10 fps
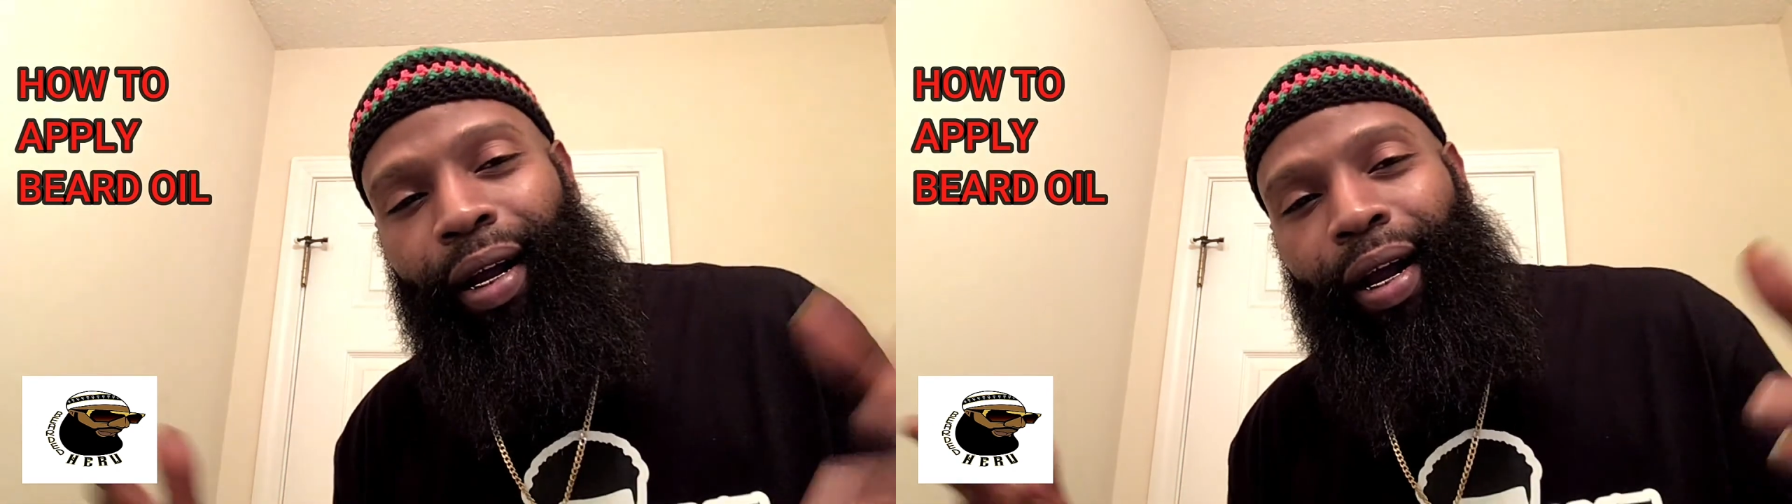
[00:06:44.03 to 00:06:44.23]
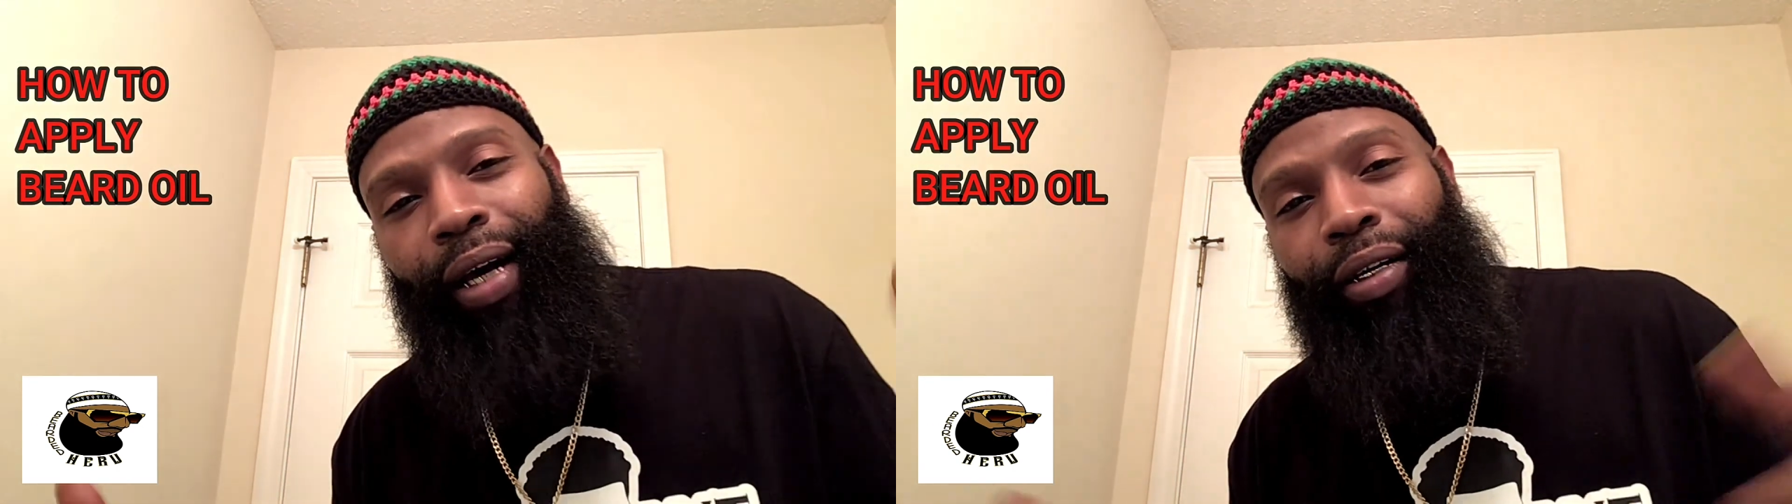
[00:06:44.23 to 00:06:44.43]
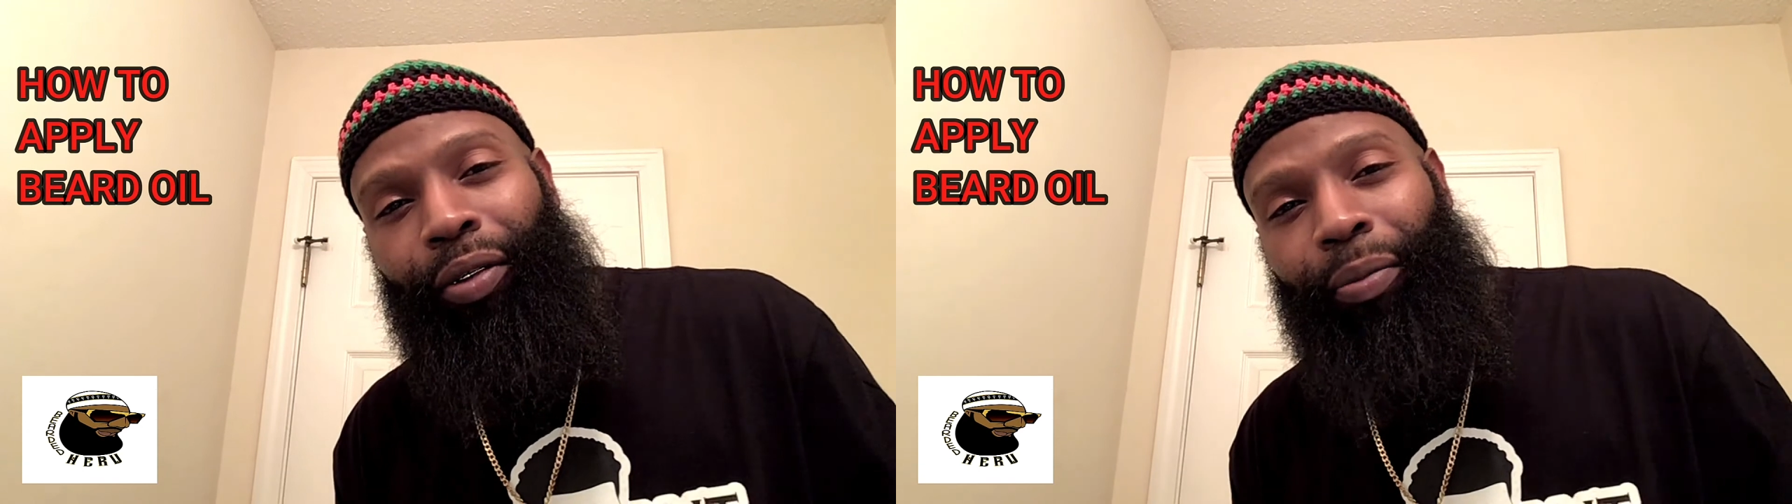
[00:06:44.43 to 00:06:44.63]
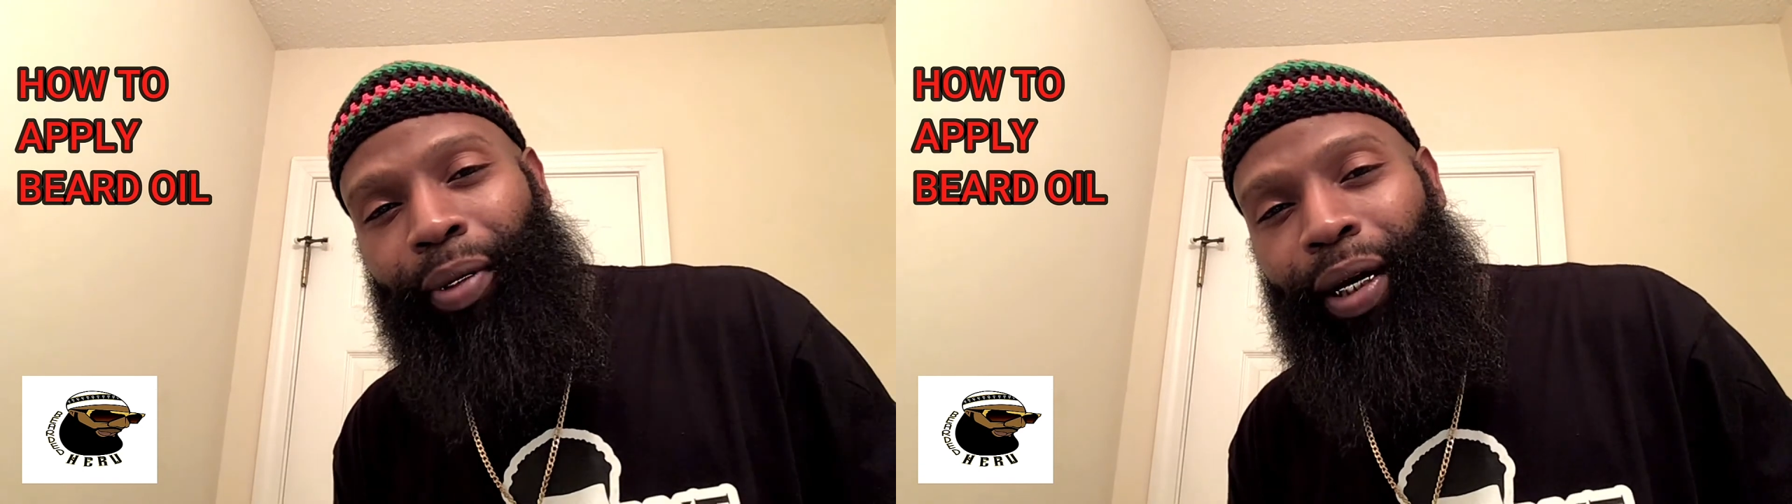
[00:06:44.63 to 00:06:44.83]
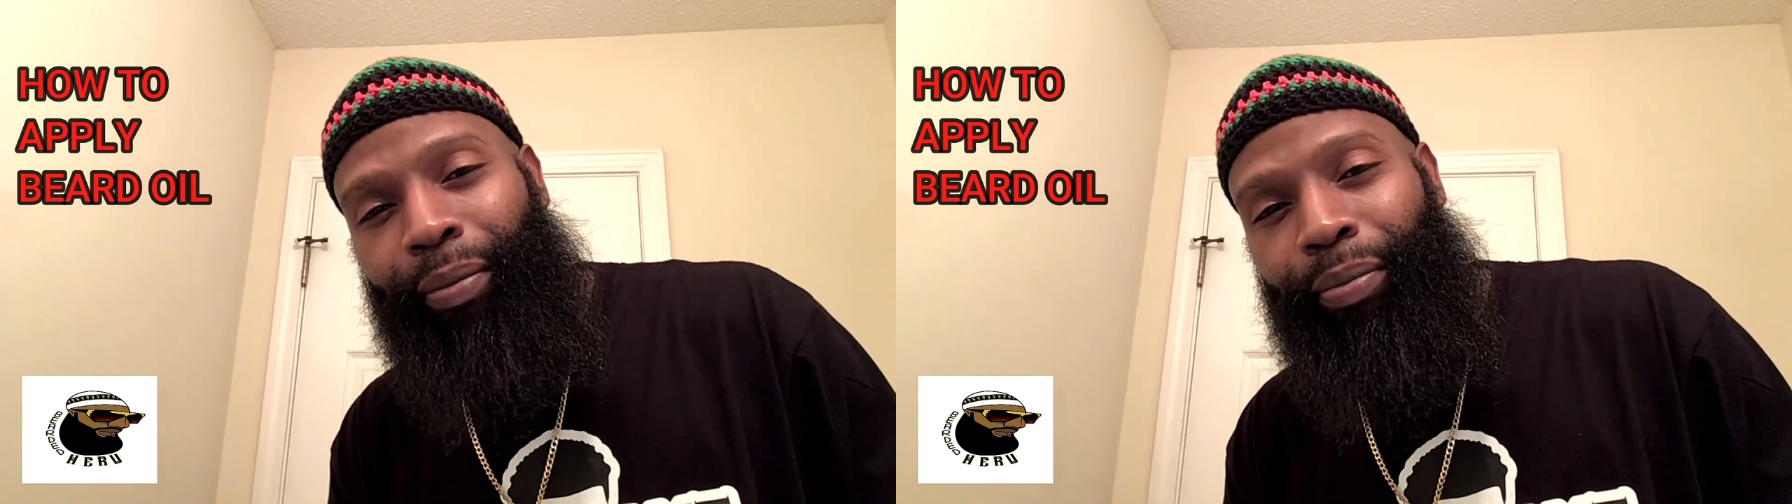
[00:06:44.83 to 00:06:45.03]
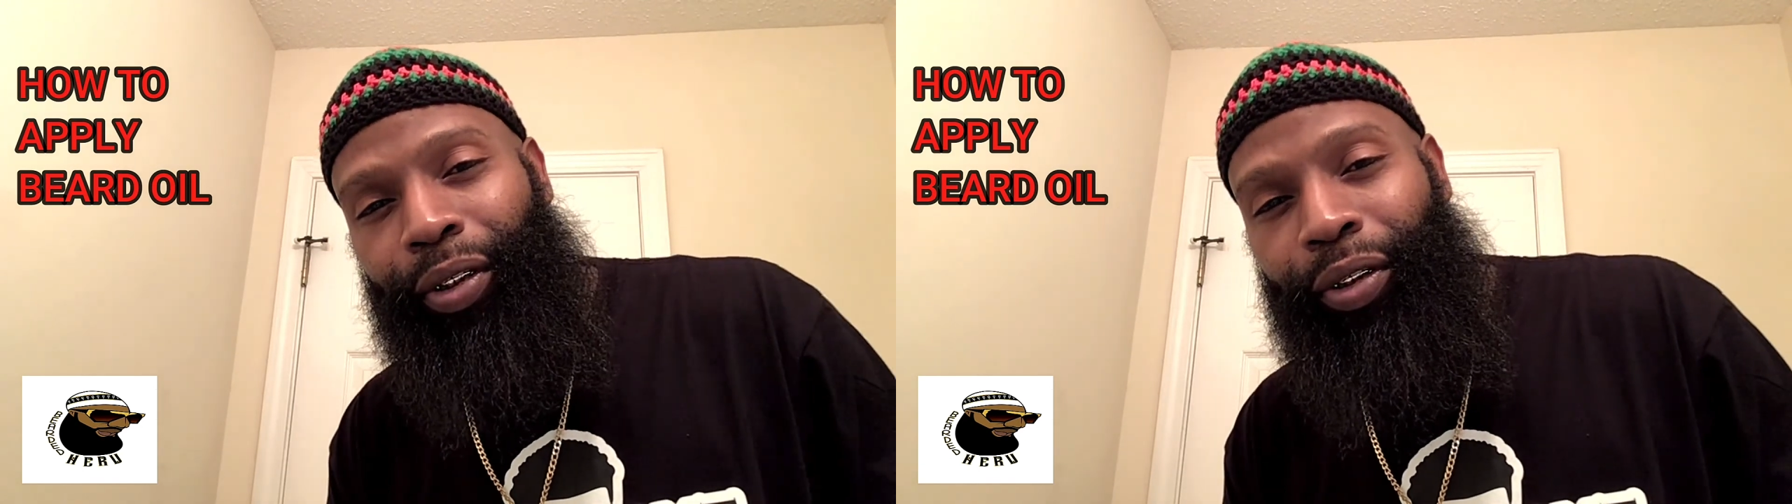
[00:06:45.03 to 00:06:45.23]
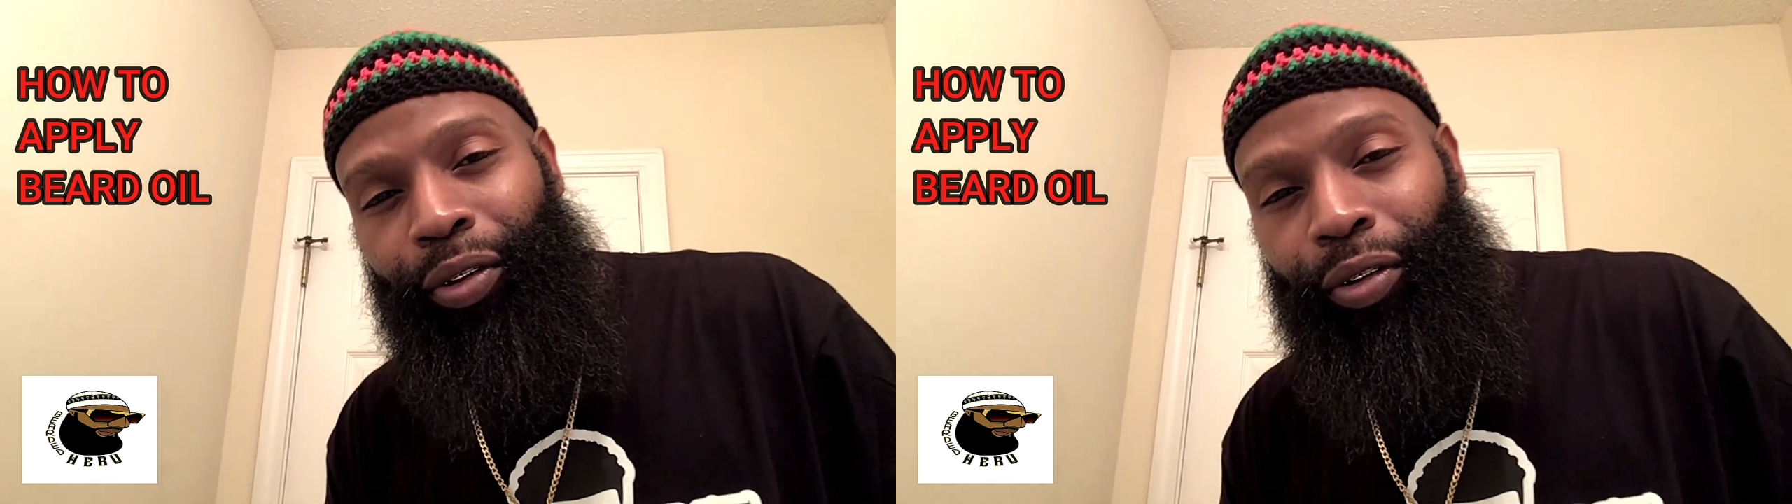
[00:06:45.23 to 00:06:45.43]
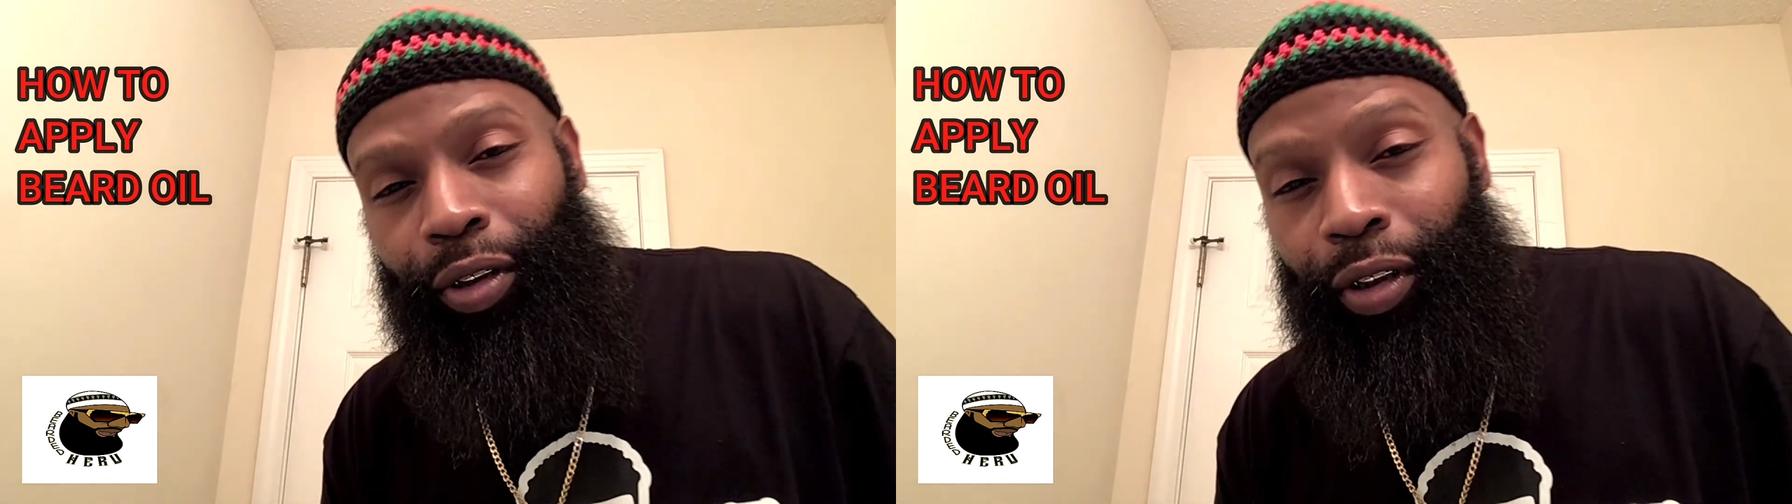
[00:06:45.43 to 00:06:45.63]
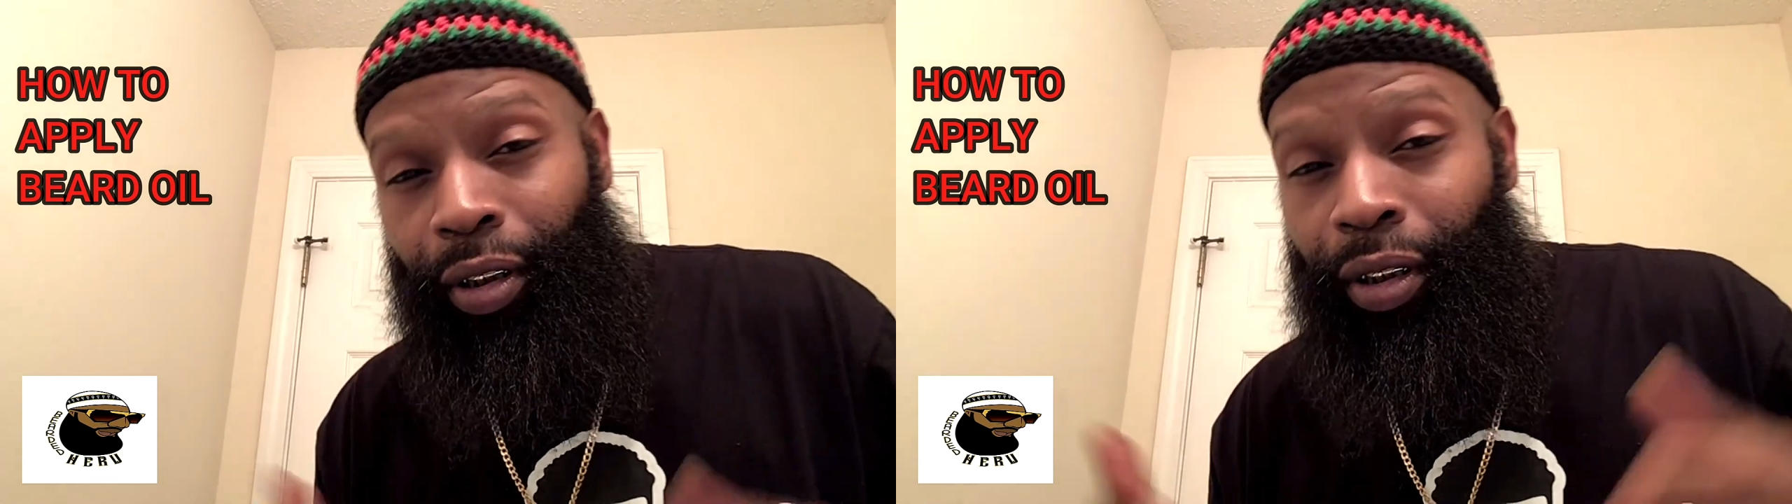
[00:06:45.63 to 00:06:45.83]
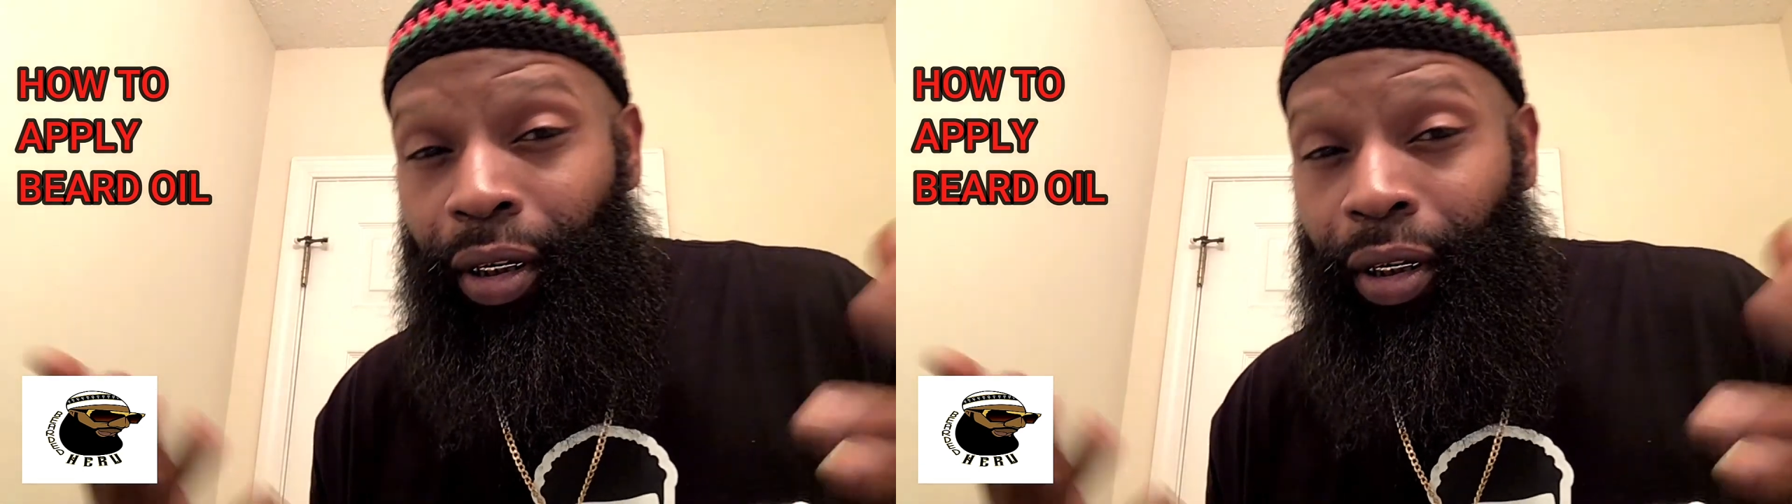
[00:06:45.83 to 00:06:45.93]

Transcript: How to apply beard oil